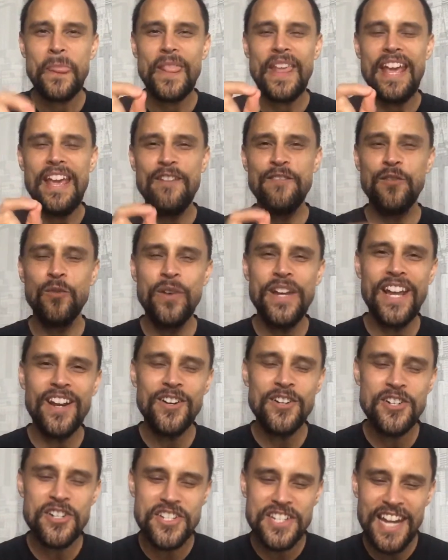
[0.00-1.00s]
If we
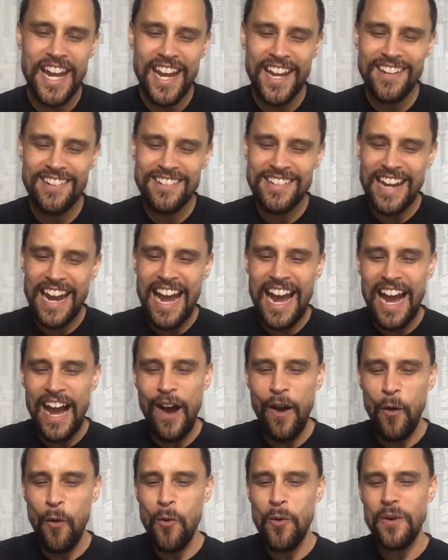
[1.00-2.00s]
understand
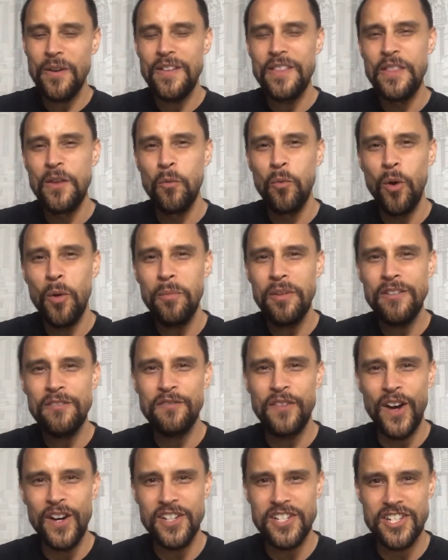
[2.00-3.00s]
how the woman
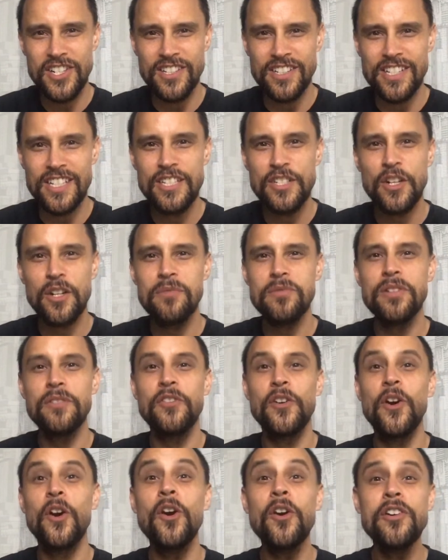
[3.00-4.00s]
functions in terms
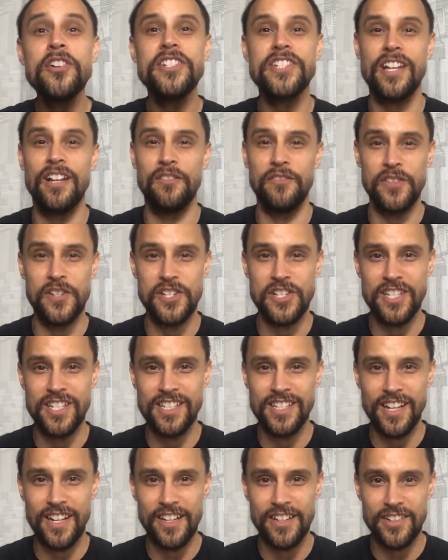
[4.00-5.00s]
of her selfish
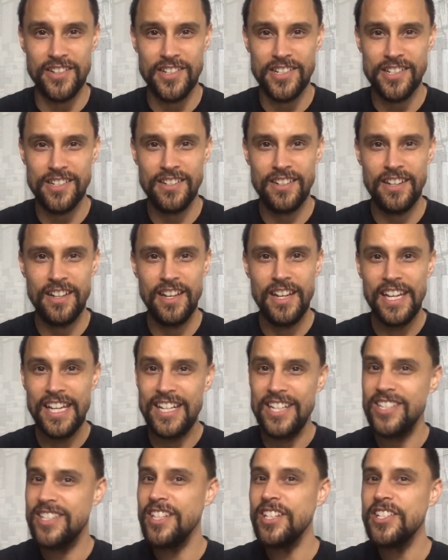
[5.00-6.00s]
desires,
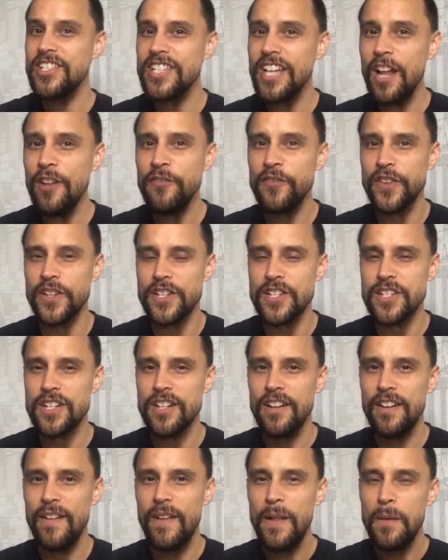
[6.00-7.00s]
because they're
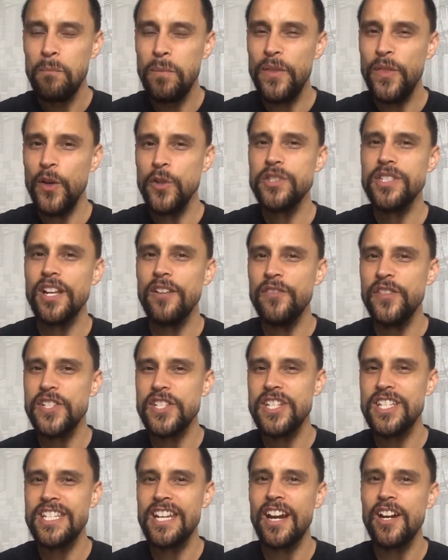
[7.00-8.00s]
selfish, but those selfish
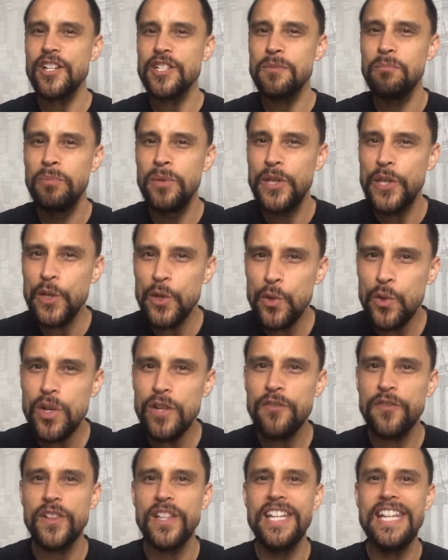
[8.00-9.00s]
desires
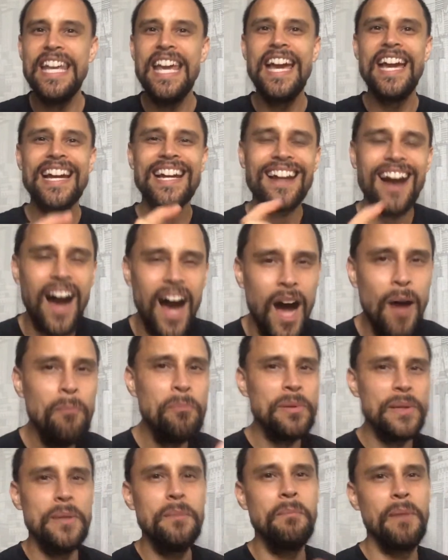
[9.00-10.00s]
beautifully
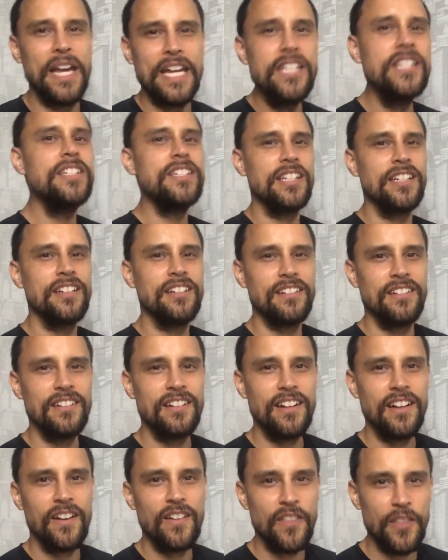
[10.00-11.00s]
complement
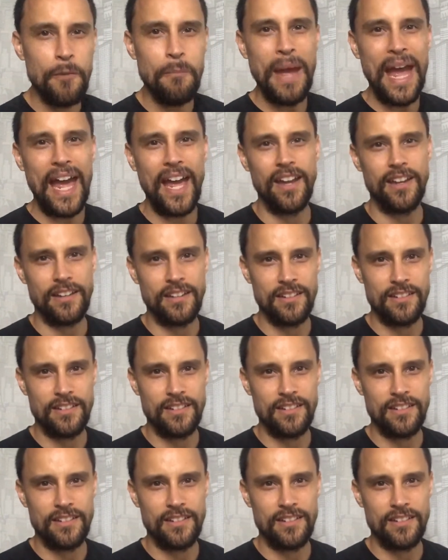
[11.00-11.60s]
the man.